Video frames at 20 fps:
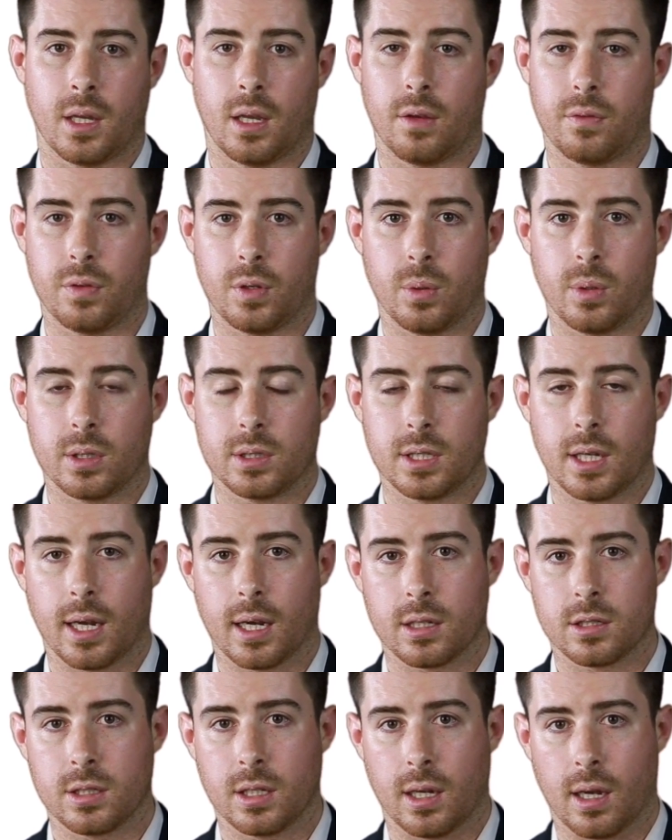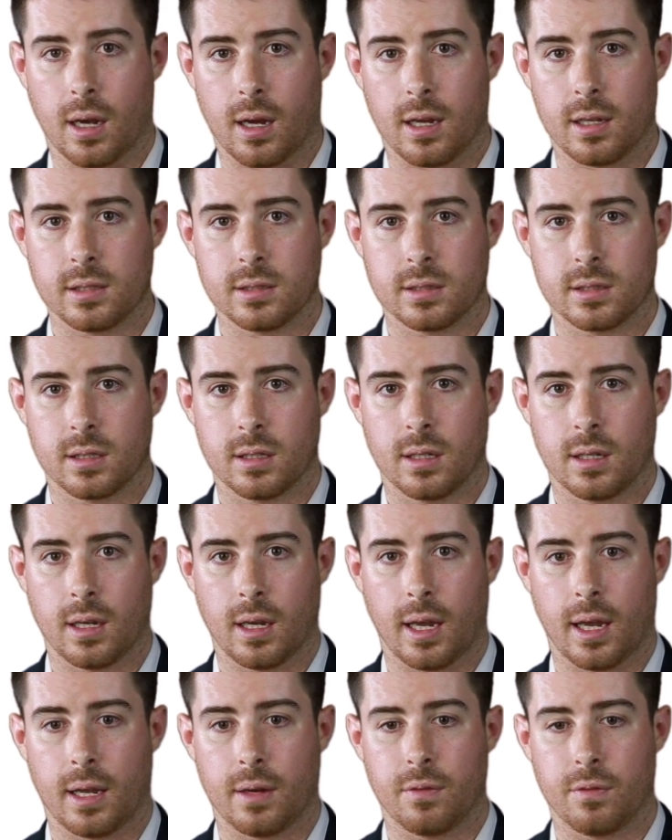If you want to actually ask
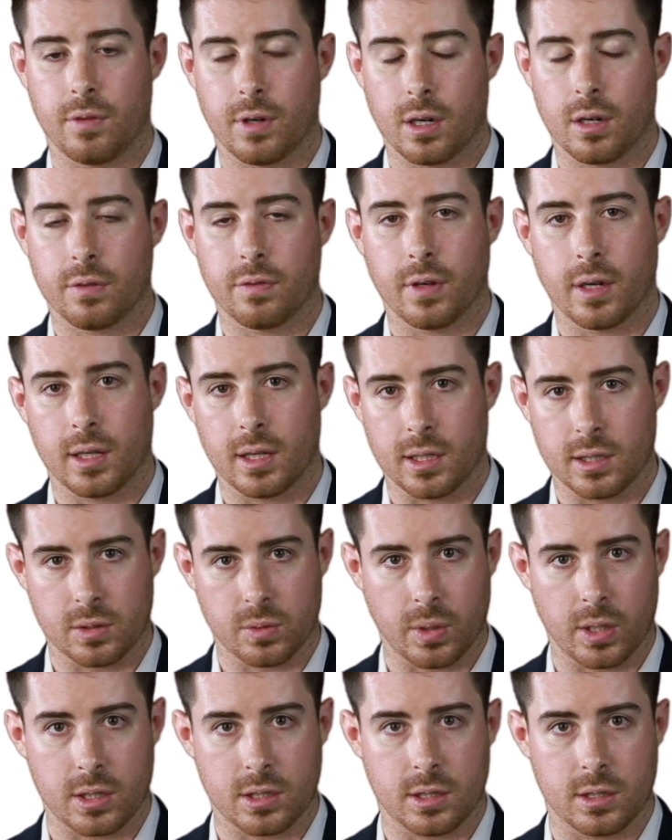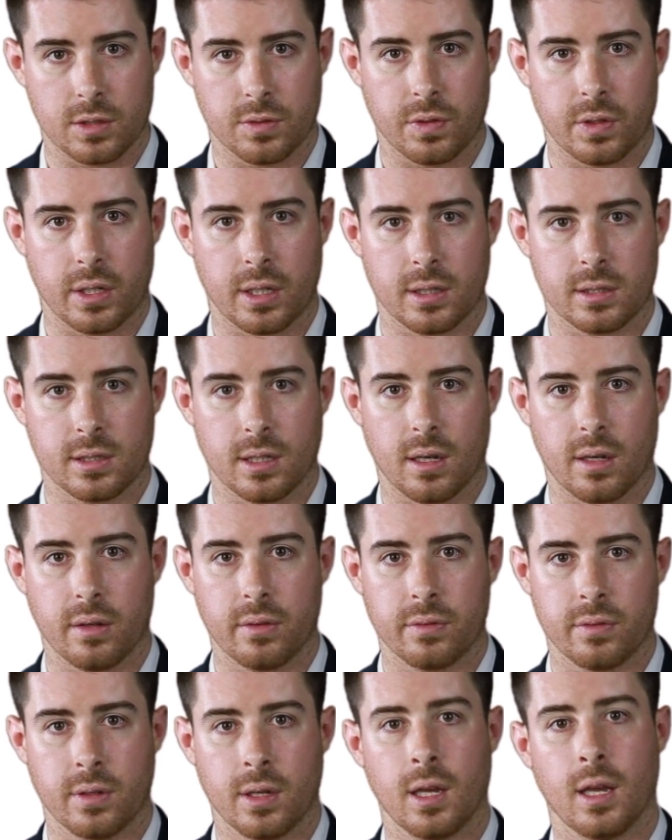and verify these questions for yourself,